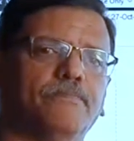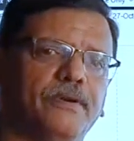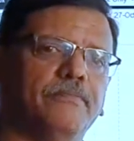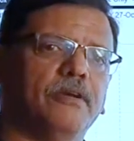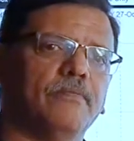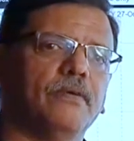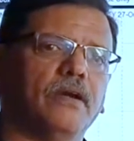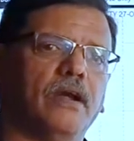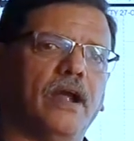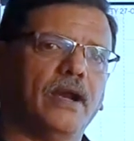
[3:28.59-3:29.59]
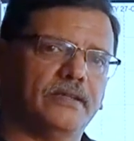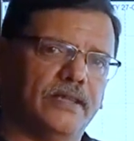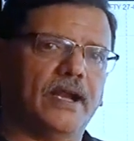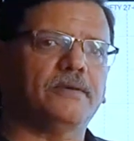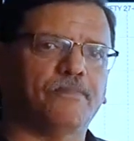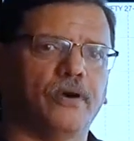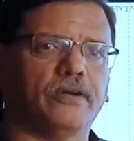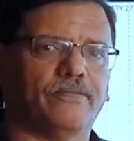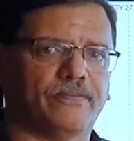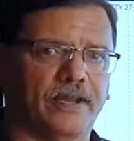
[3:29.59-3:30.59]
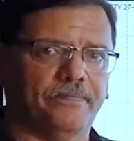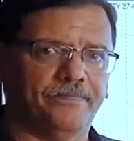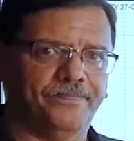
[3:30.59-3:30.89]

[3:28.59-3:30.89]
premium at that point of time,